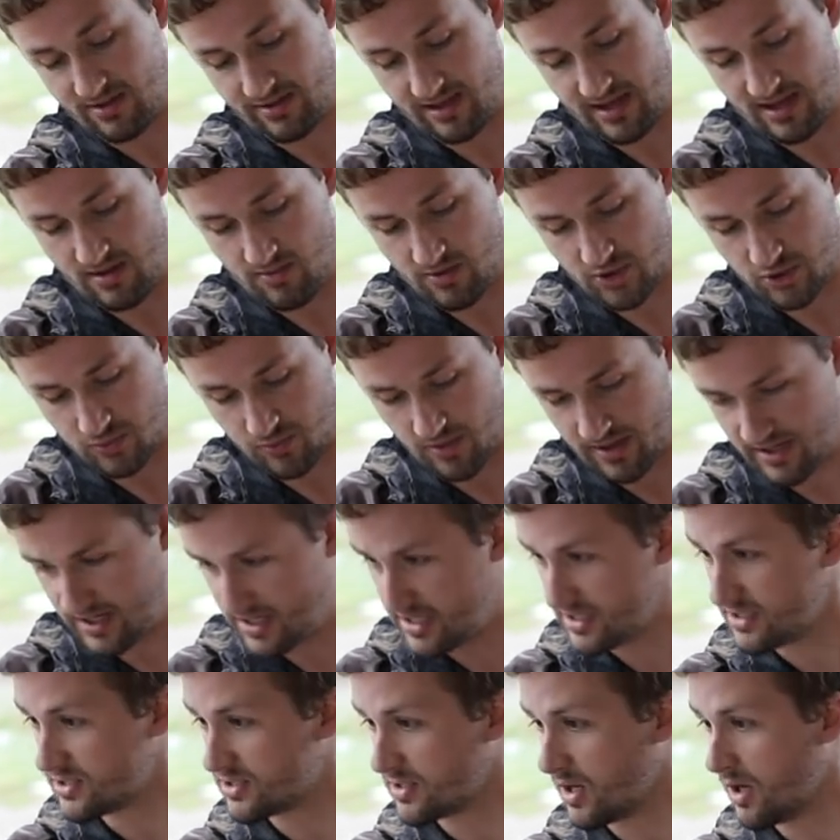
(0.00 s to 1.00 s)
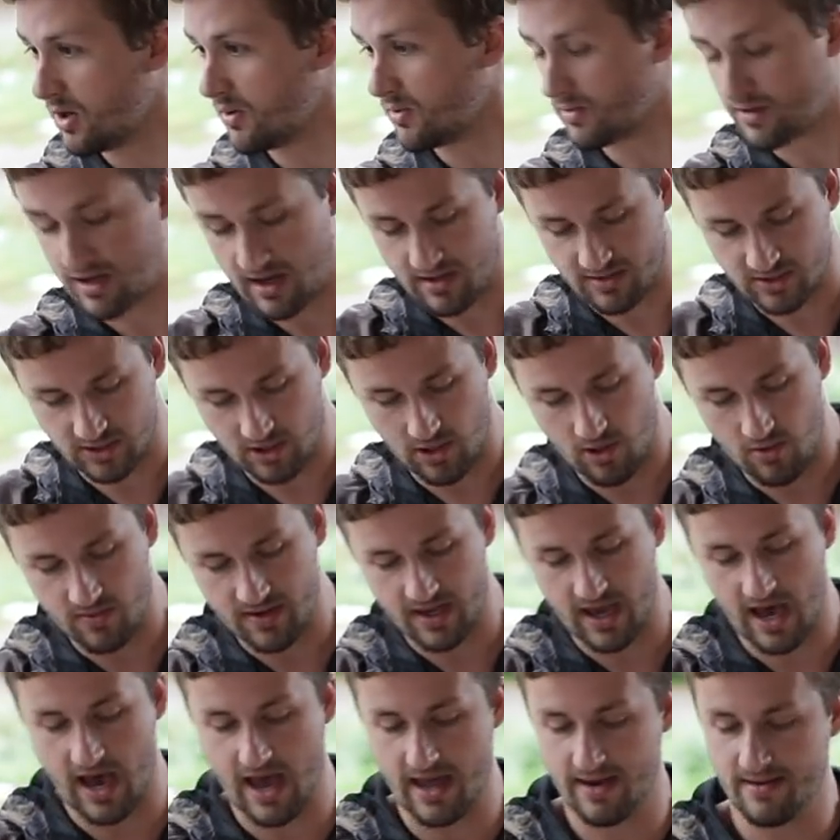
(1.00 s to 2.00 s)
exactly which one it is. Oh, okay, so
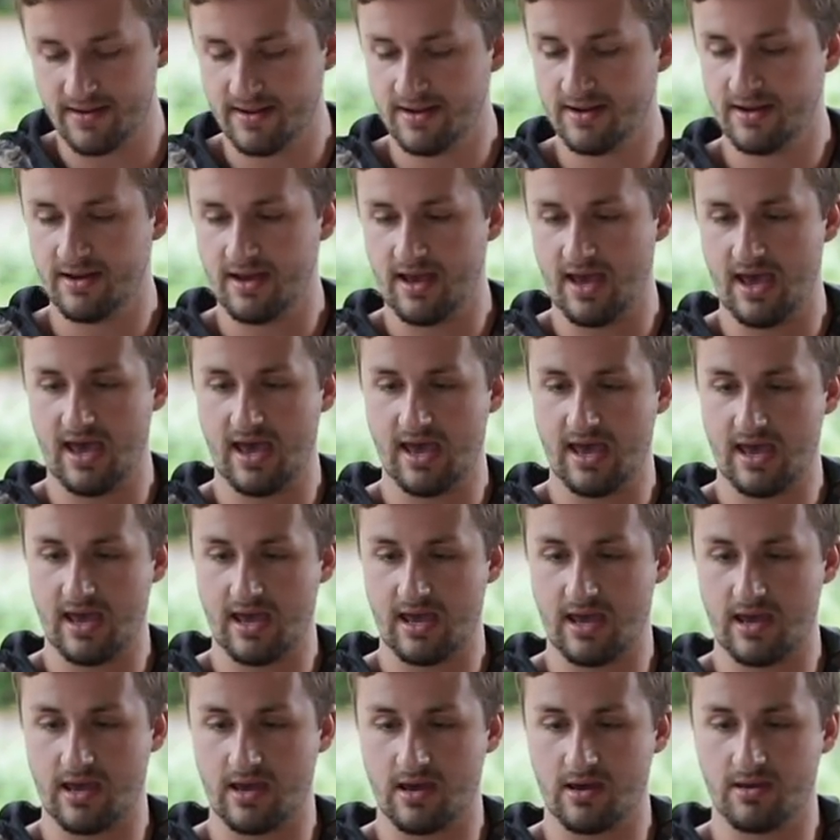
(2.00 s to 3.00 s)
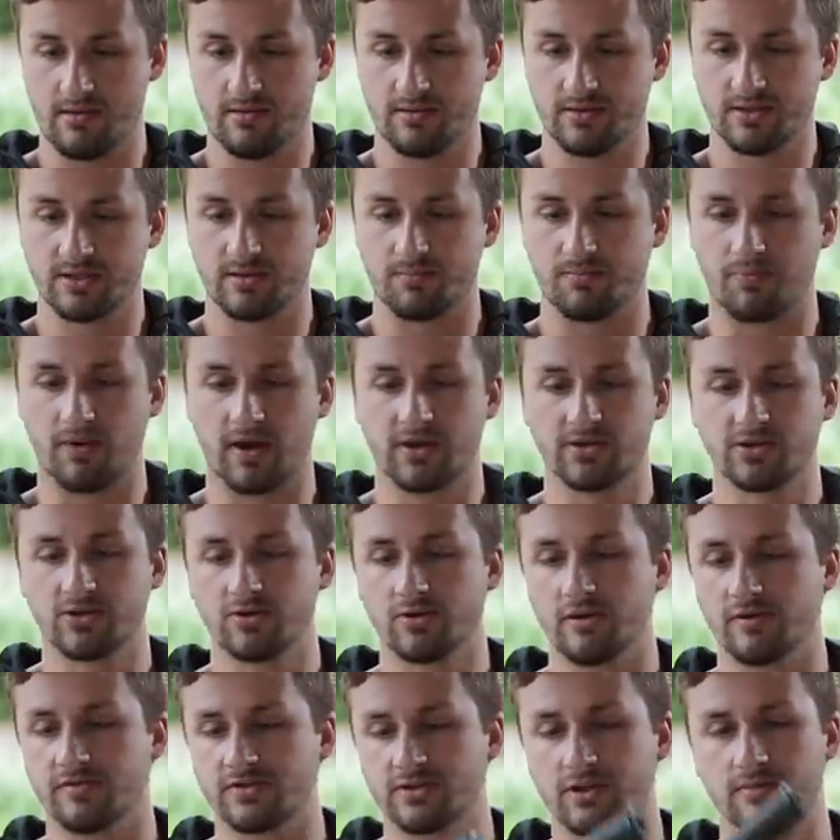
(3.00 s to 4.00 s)
we got a
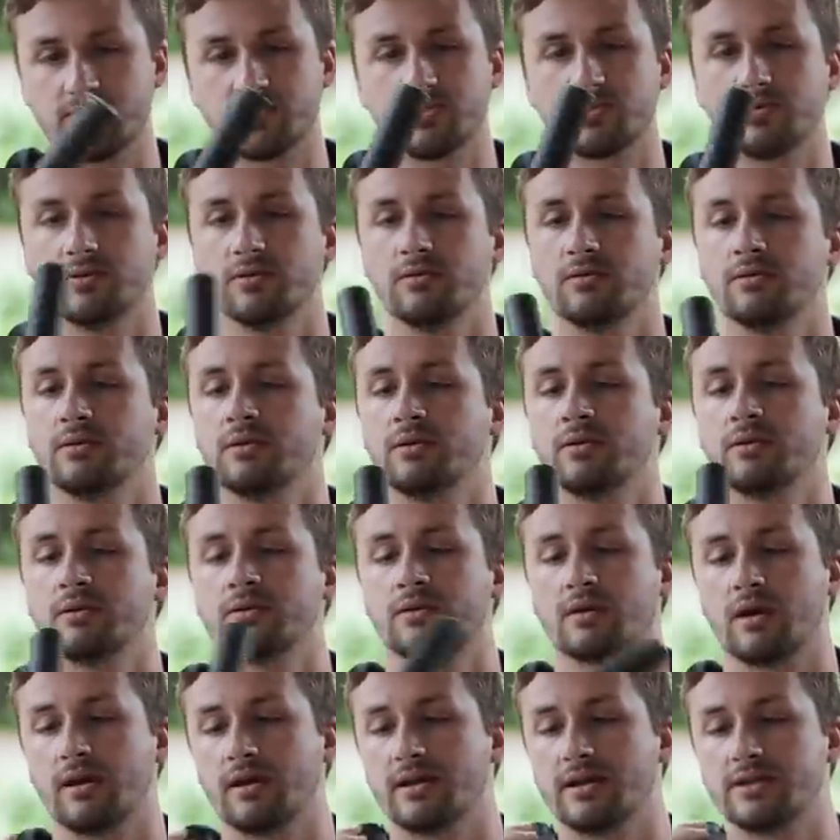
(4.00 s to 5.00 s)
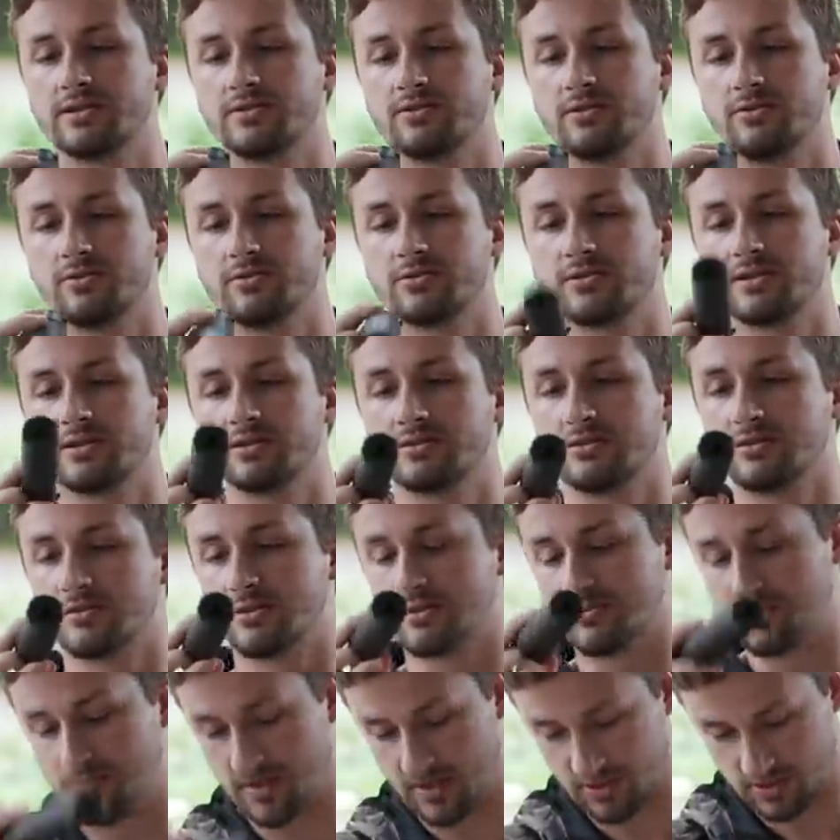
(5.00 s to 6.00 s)
suppressor of some sort. A nice little, looks like it's a
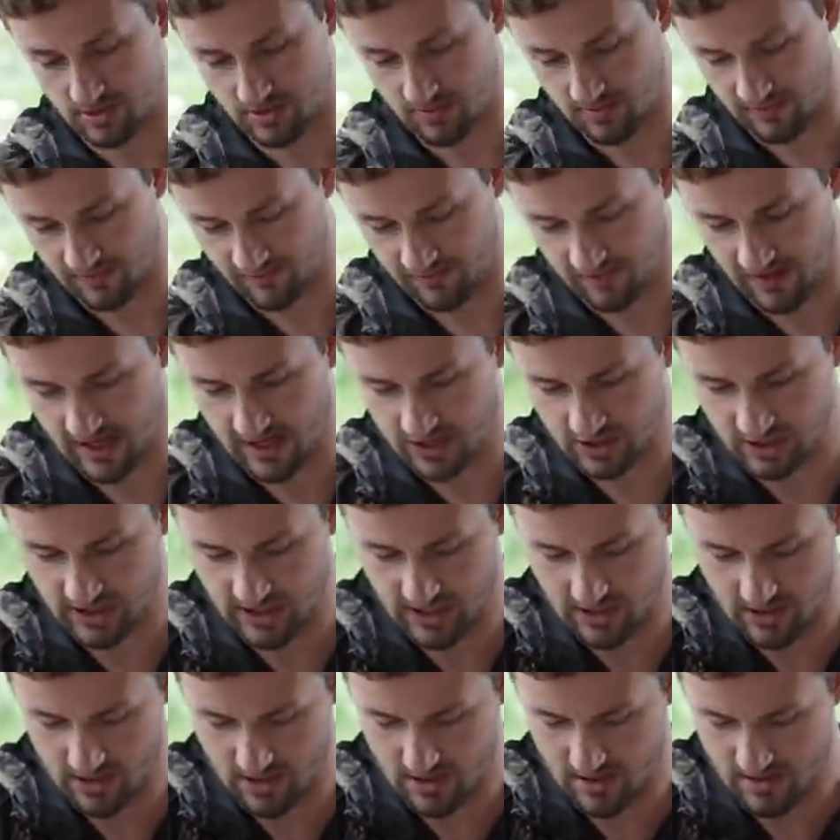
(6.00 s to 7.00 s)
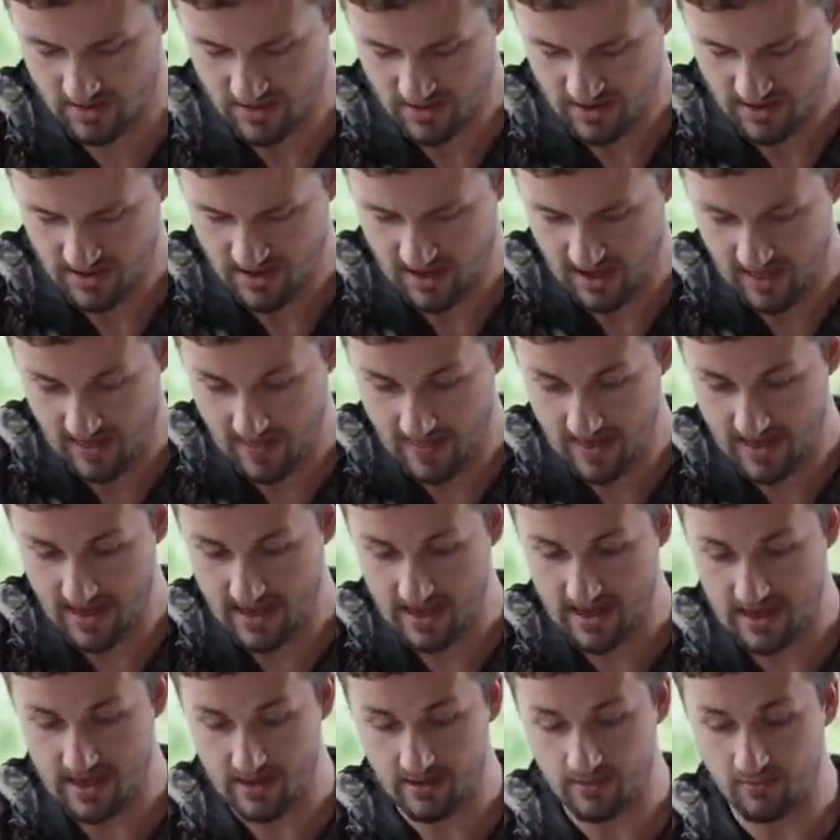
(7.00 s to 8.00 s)
suppressor with flash hider. And
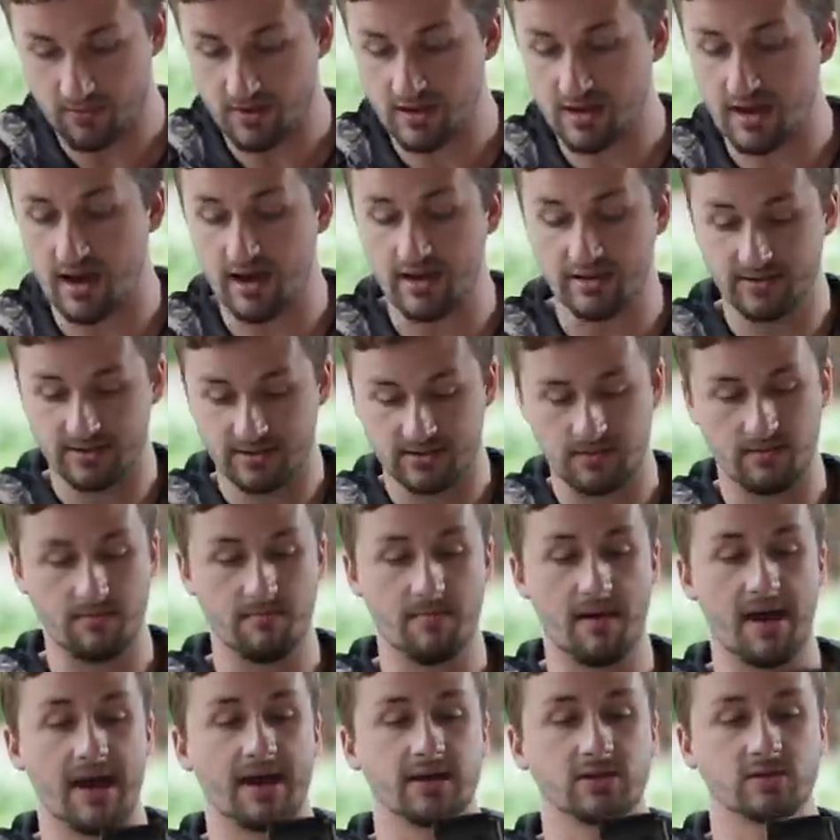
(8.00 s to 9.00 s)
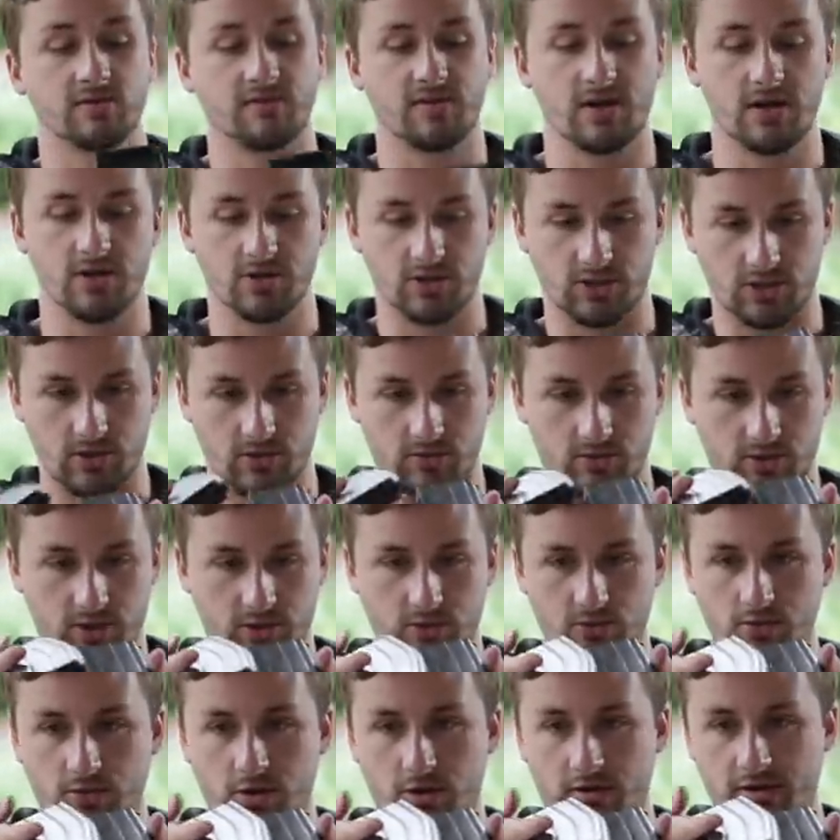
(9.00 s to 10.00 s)
then we got some mags over here, so
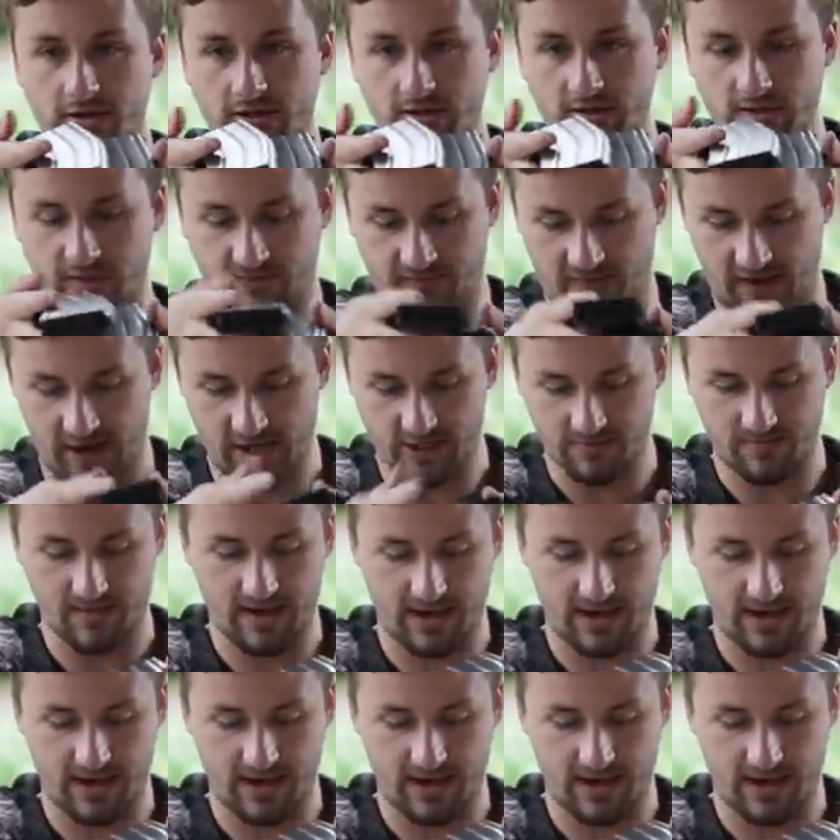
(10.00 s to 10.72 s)
two Lonex flash